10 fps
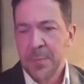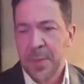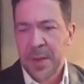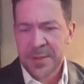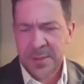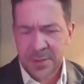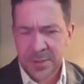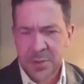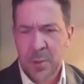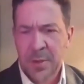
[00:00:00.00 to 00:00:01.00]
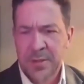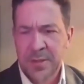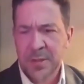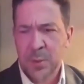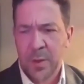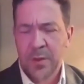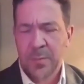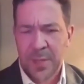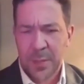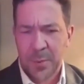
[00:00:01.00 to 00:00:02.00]
Politicians who are listening to the will
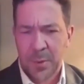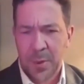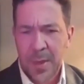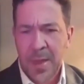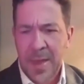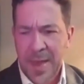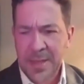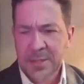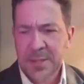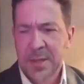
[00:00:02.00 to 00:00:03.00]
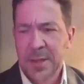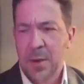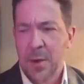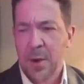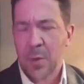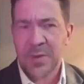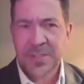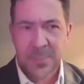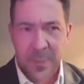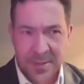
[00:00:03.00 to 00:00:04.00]
of the people actually are
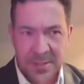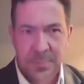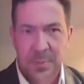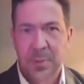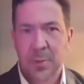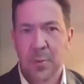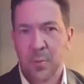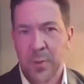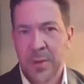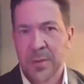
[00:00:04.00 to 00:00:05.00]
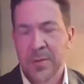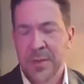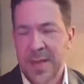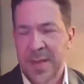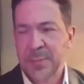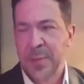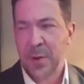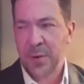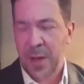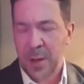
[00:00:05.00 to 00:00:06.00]
responsible with the
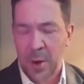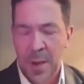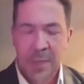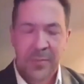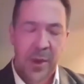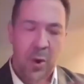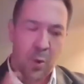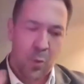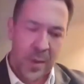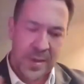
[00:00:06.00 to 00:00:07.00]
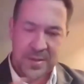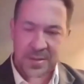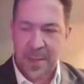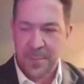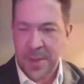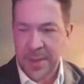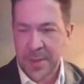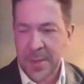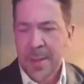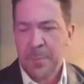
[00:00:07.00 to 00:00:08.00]
taxpayer dollar. They don't waste that money.
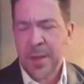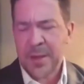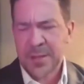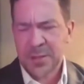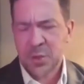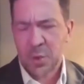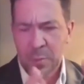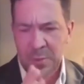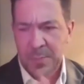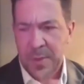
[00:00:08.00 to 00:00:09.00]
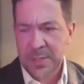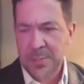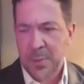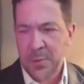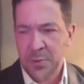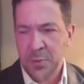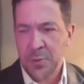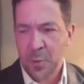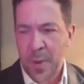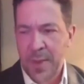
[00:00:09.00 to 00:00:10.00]
Politicians who are responsible do
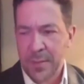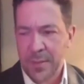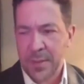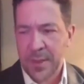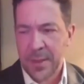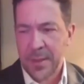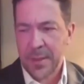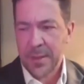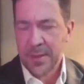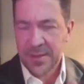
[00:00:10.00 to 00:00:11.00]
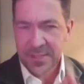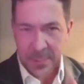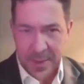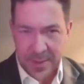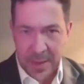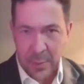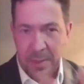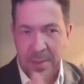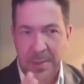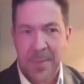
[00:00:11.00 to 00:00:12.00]
the right thing, despite how it
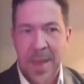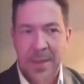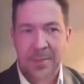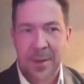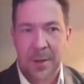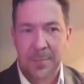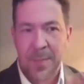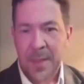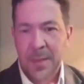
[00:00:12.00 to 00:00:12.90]
may impact them